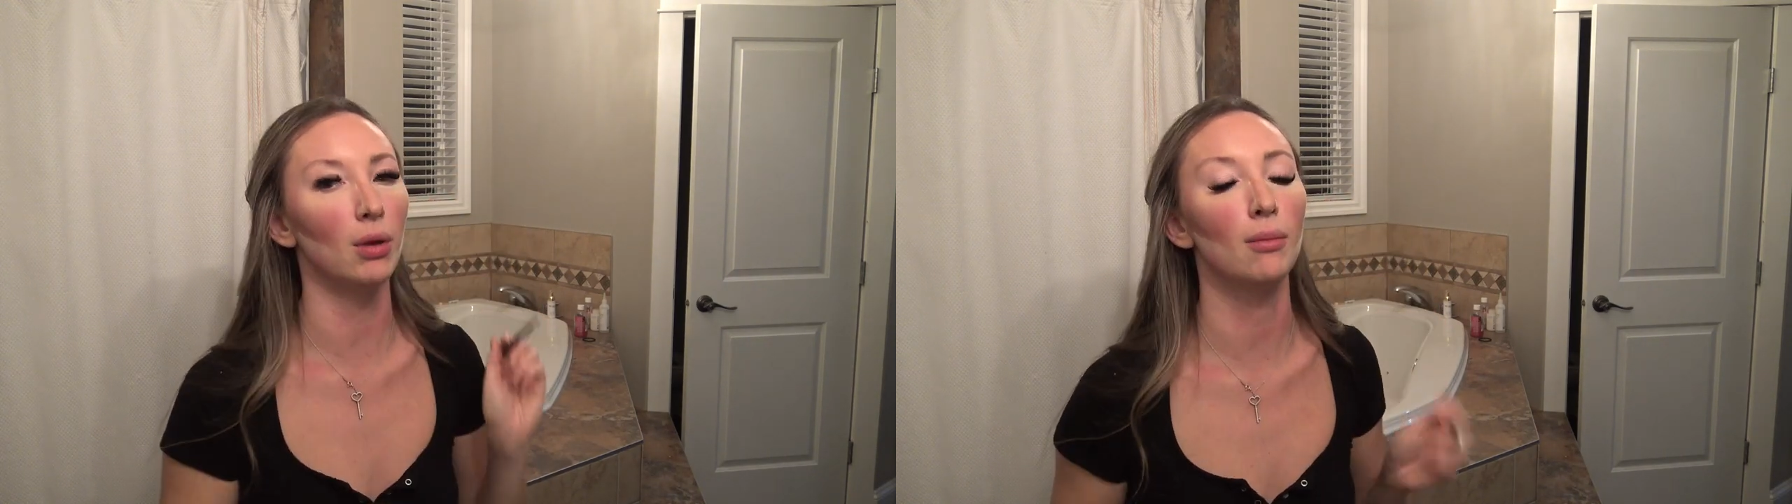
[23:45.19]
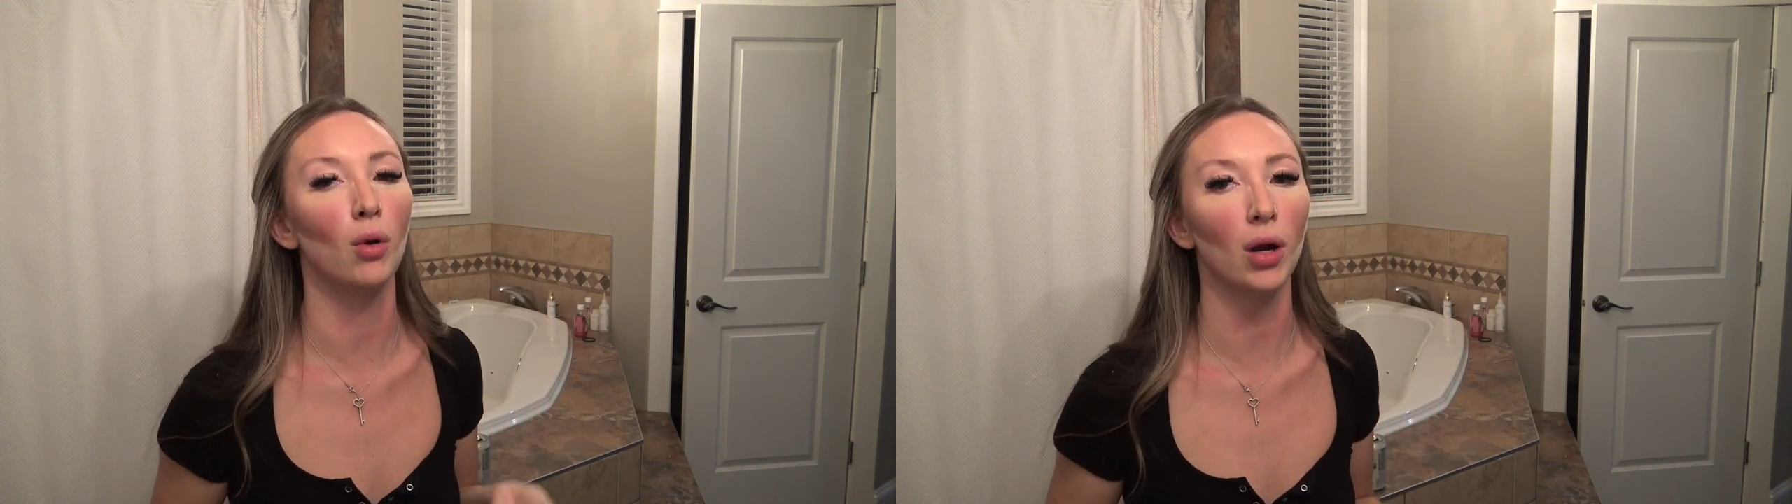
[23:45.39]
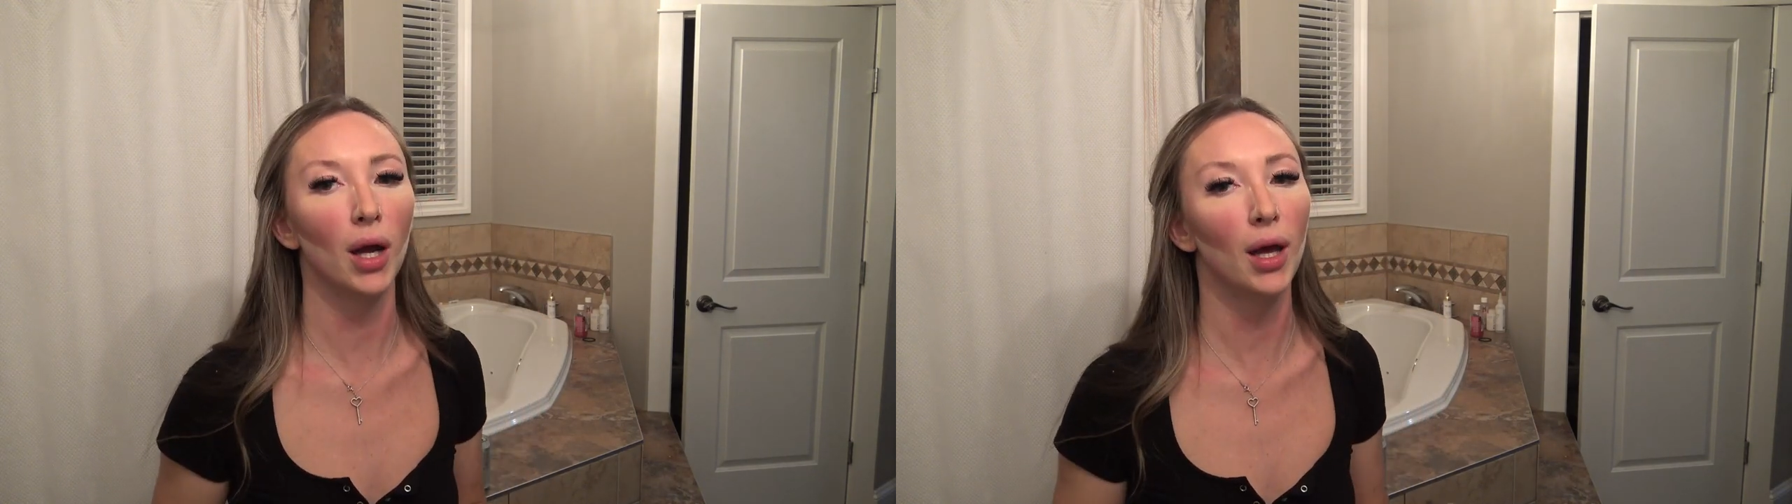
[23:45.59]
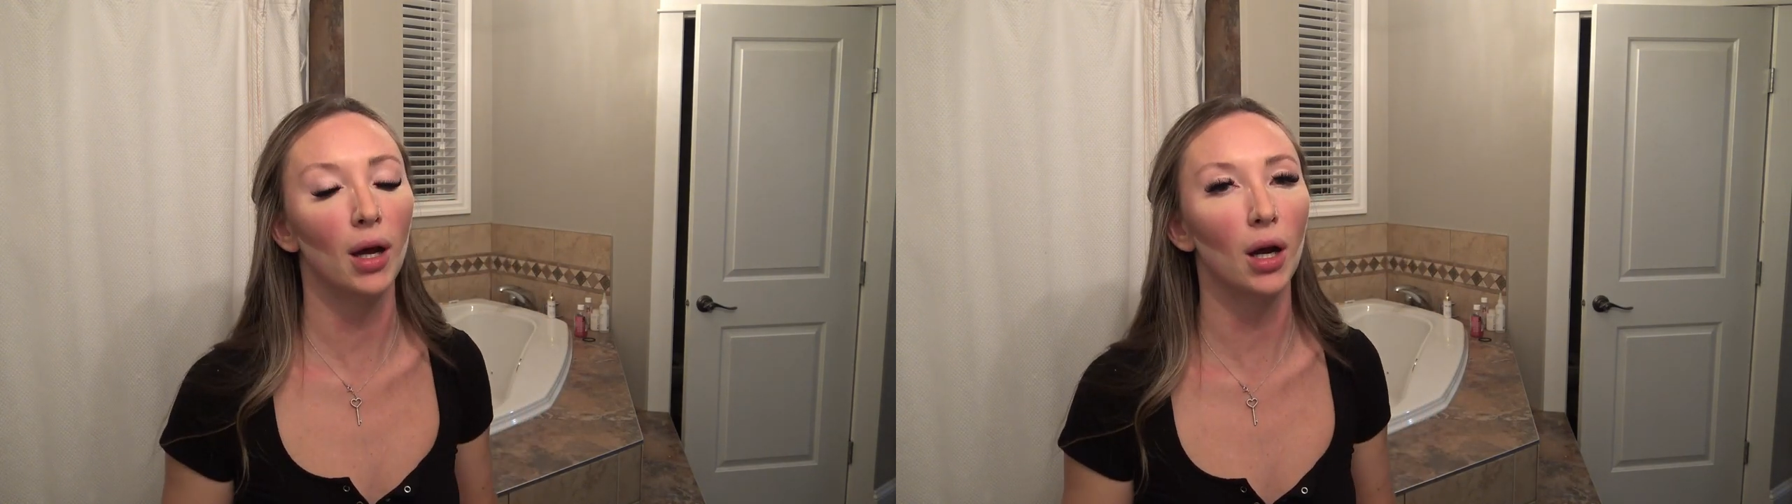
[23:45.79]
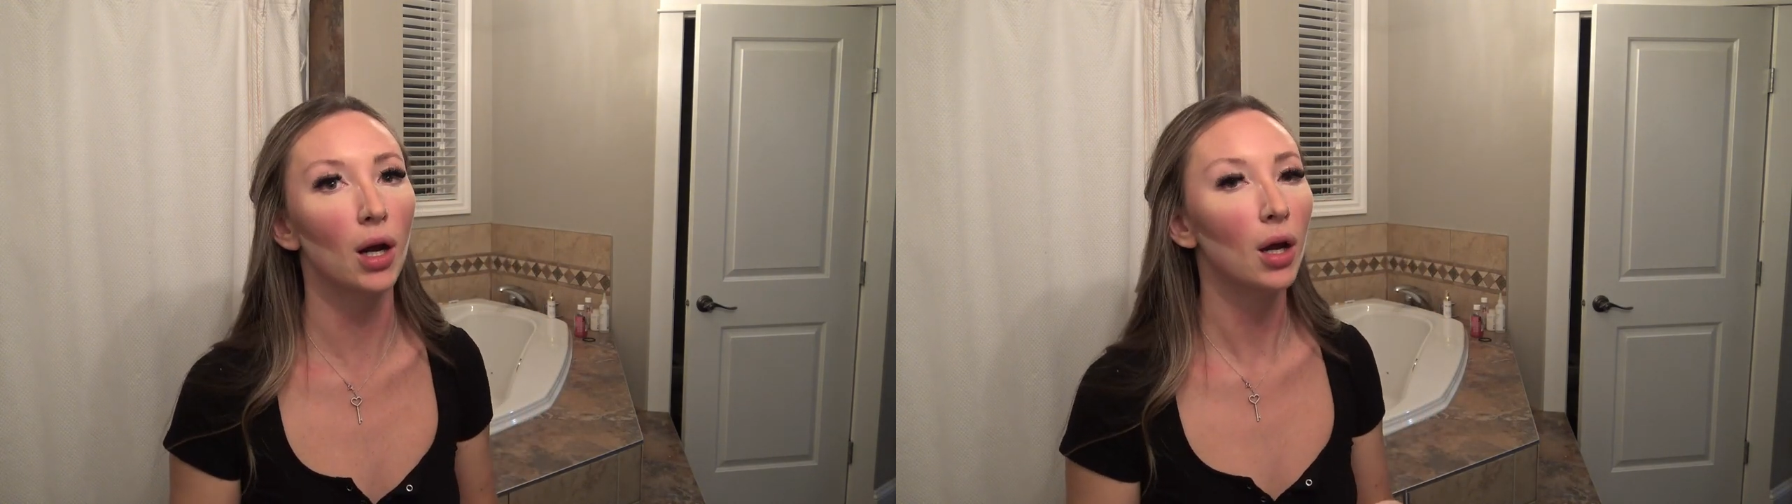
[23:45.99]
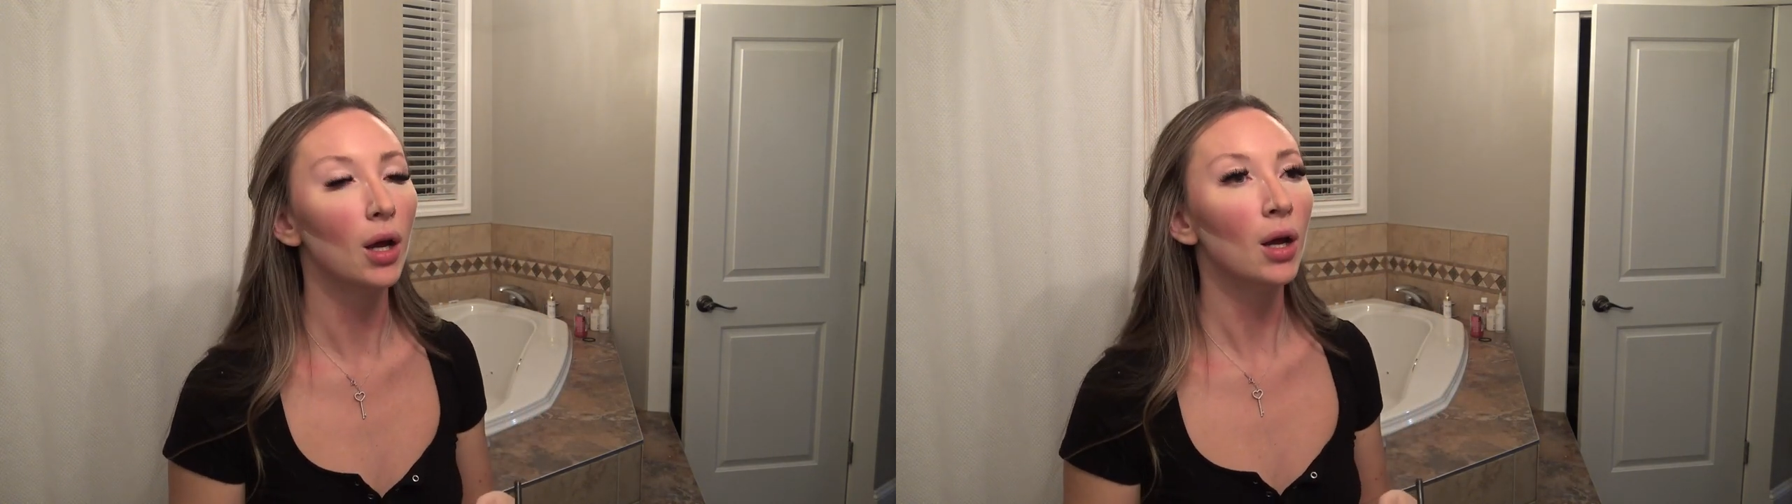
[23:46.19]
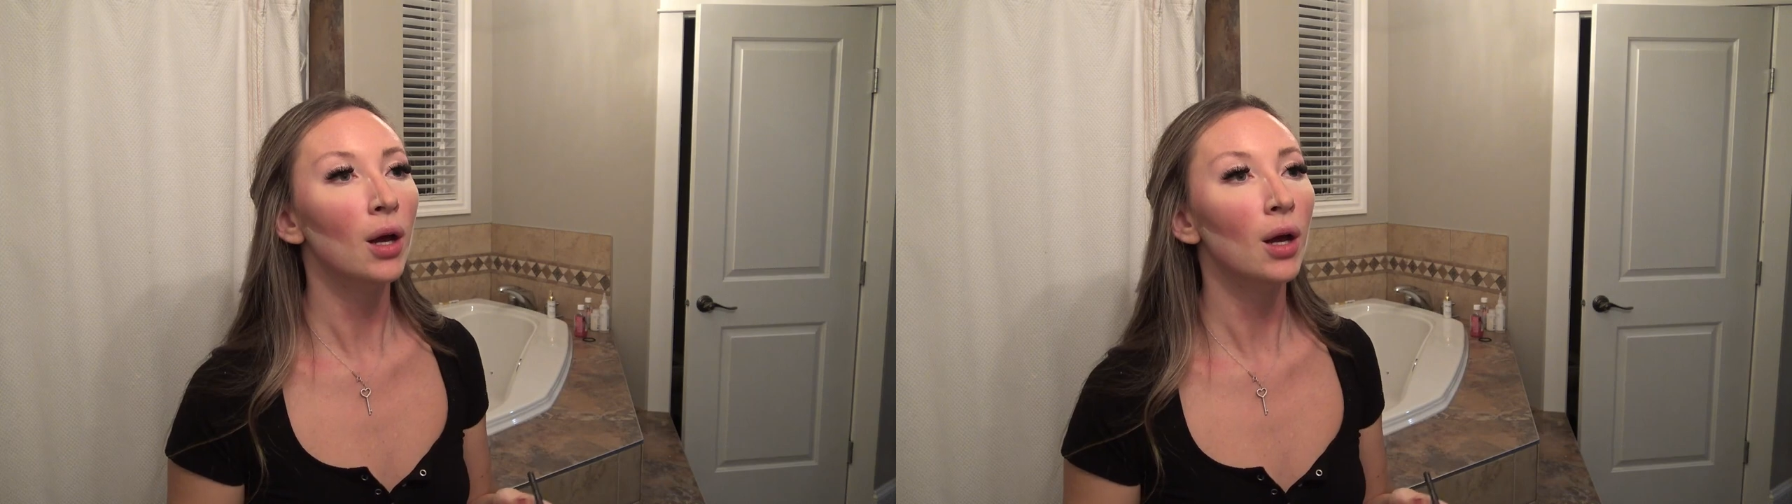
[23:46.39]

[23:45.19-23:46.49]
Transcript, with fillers: bit more hair.